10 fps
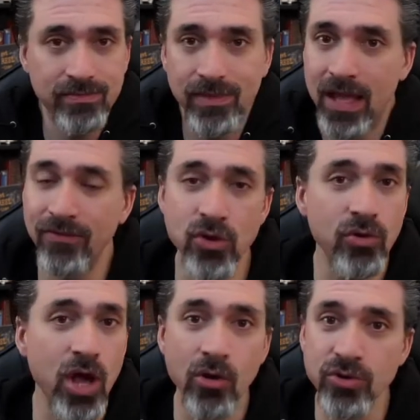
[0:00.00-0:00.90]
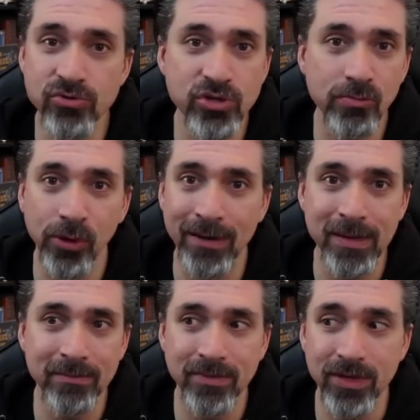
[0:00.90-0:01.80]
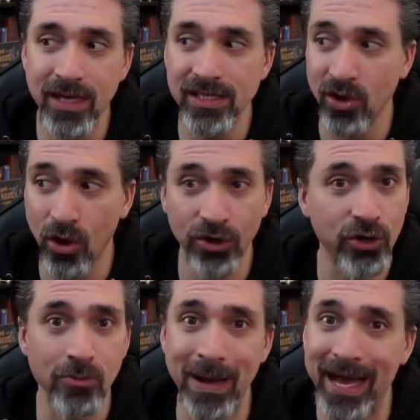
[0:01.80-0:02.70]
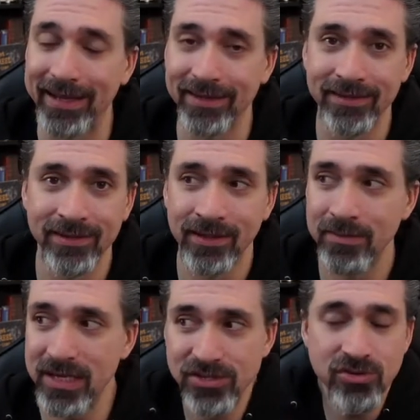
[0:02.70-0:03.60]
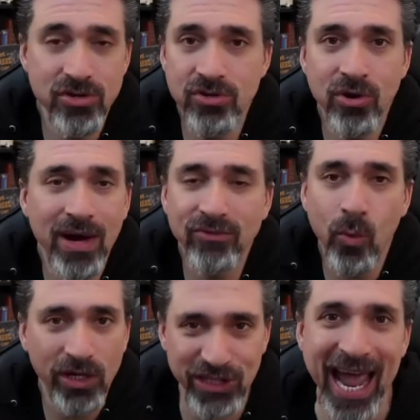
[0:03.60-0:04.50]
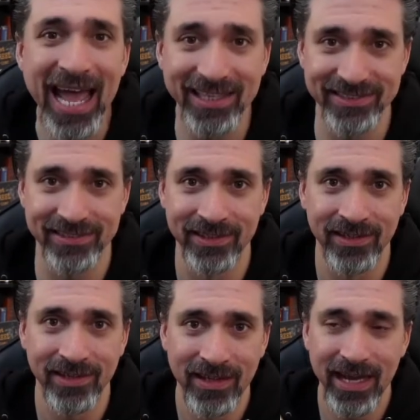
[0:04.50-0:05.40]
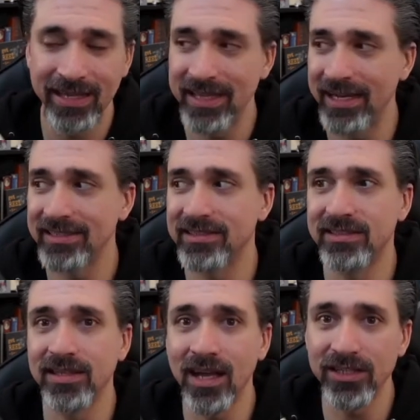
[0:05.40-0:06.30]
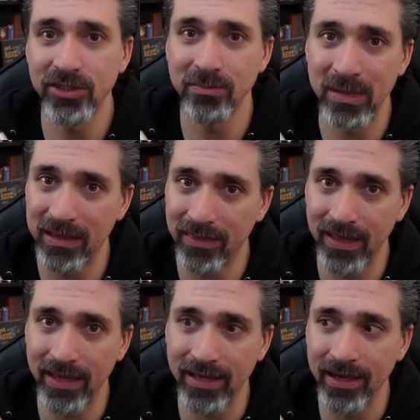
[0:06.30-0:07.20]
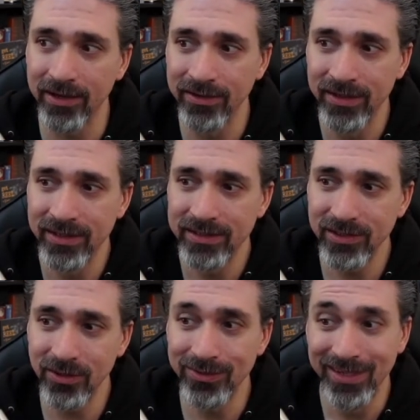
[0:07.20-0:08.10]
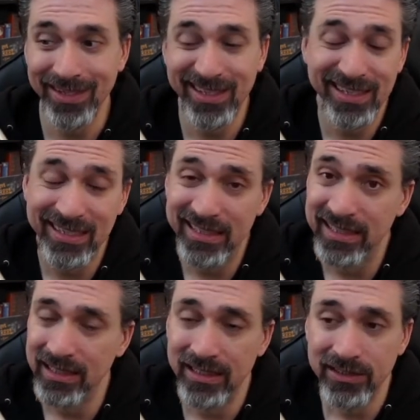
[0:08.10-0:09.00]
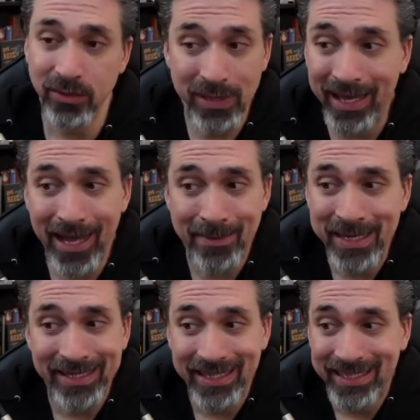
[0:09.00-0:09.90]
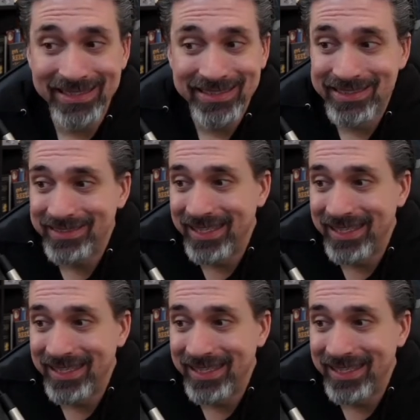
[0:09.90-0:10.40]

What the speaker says: If you go YouTube Premium, it's hard to go back because you don't have to watch ads. And that is such a big thing, you know? So yeah, I mean, it's